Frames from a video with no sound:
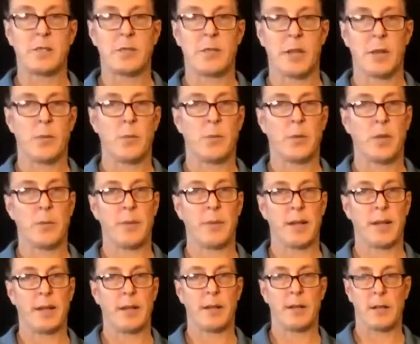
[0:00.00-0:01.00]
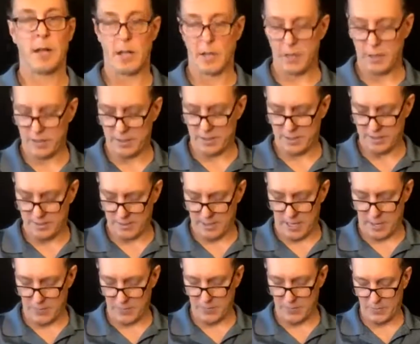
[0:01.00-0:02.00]
that I don't bring back down, I'm going to
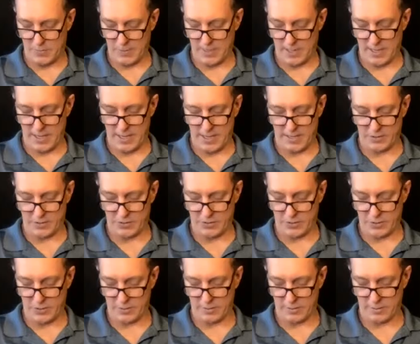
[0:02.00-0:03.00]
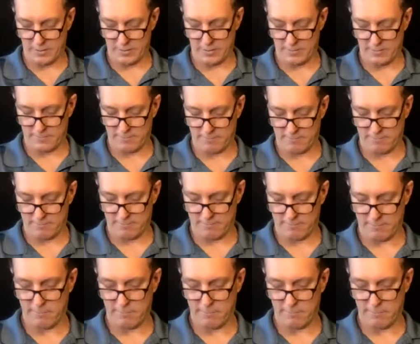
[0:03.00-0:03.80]
stop that string